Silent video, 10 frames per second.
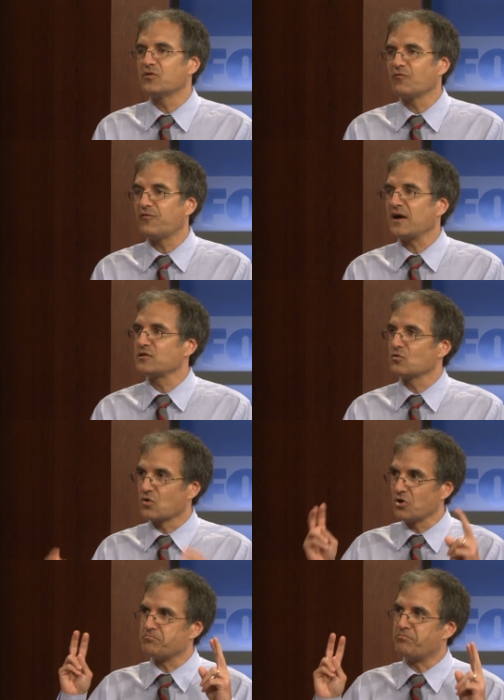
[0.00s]
to find
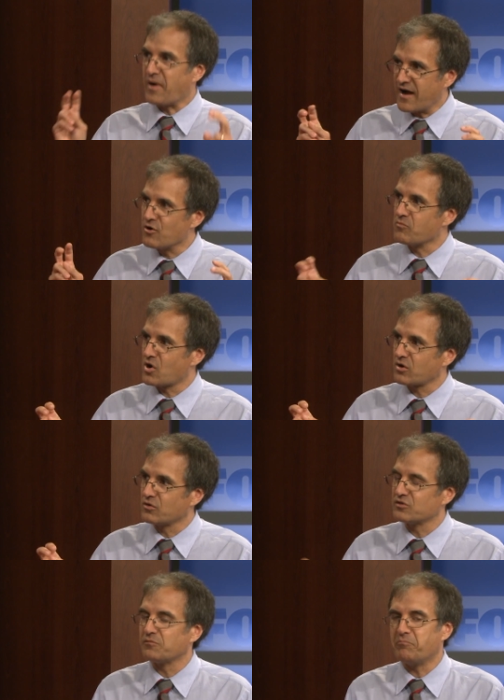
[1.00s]
so-called
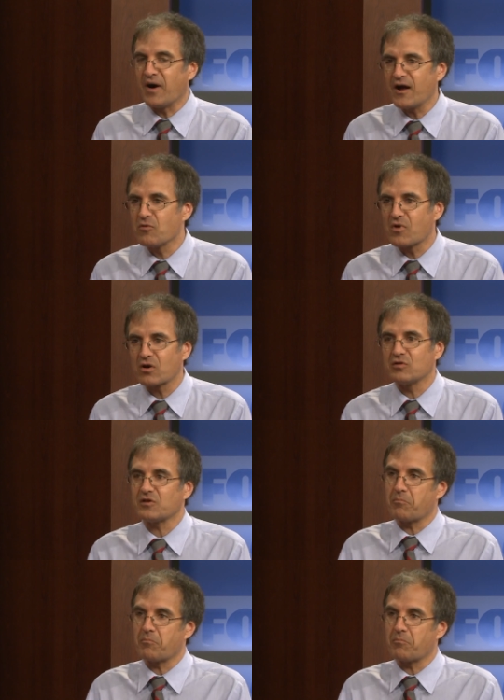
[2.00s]
biomarkers. Biomarkers are